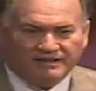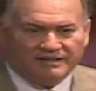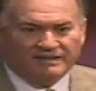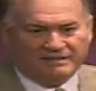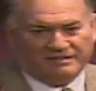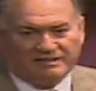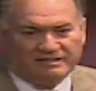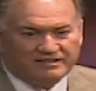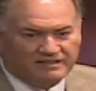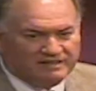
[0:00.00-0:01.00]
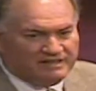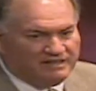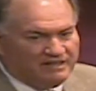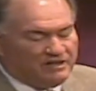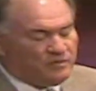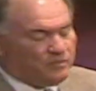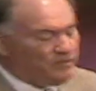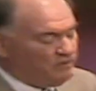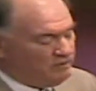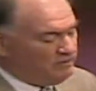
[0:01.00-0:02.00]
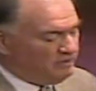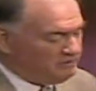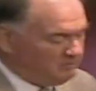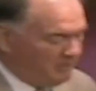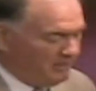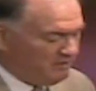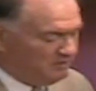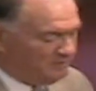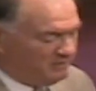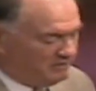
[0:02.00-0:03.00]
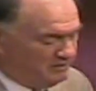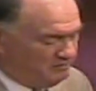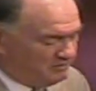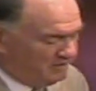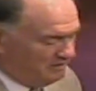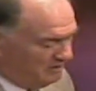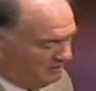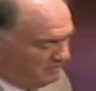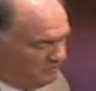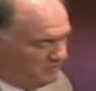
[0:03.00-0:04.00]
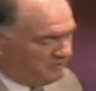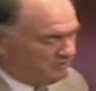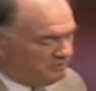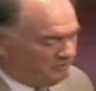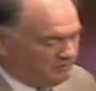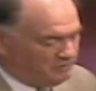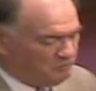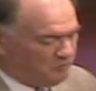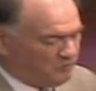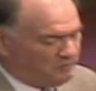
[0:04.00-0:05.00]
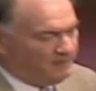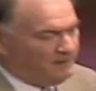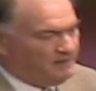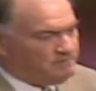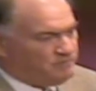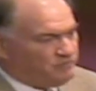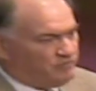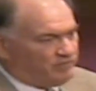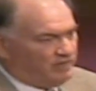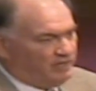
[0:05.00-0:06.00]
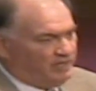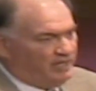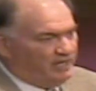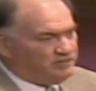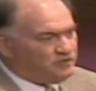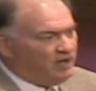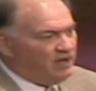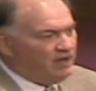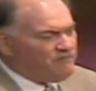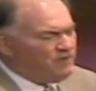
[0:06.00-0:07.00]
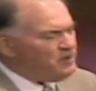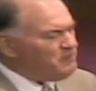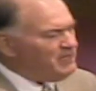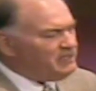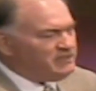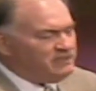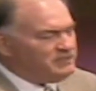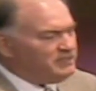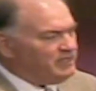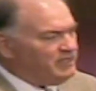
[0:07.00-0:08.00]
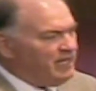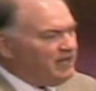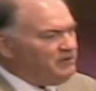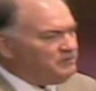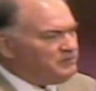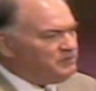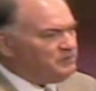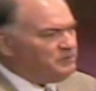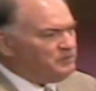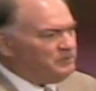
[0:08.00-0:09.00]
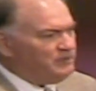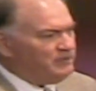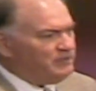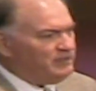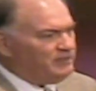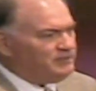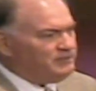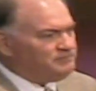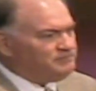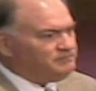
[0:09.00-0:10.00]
Yeah. We're going to look at some passages that deal with that as we get started this morning. And, and so I, I, thought about this and, and how to um,